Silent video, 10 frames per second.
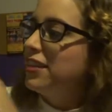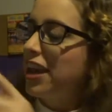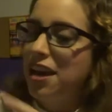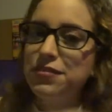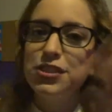they
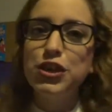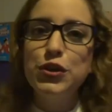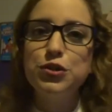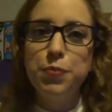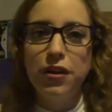have this
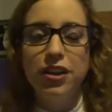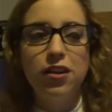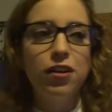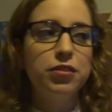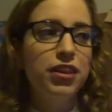huge party
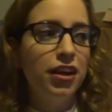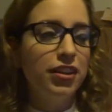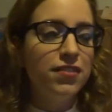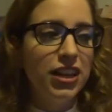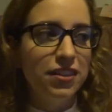called
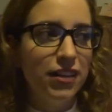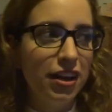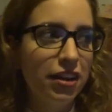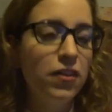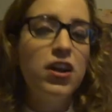Carnaval de
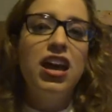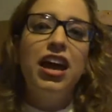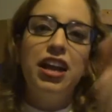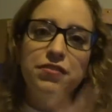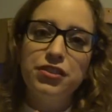Barrio
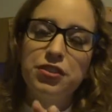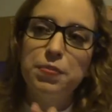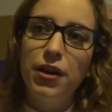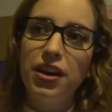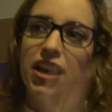and after the
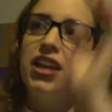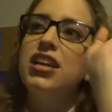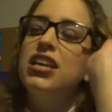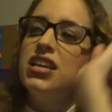party,